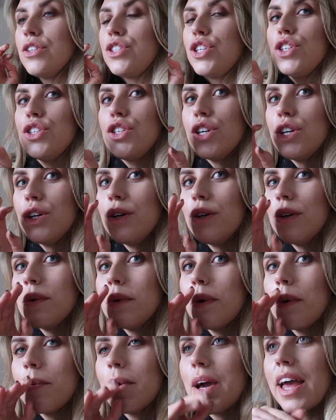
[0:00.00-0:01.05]
to
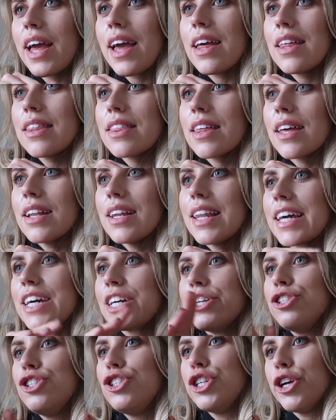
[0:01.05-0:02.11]
do with
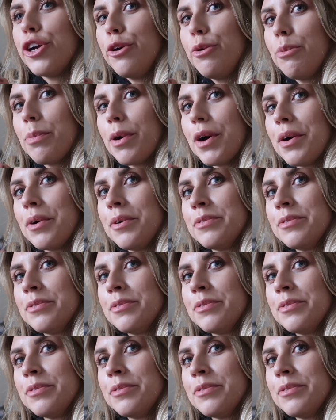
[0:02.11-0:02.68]
like a dupe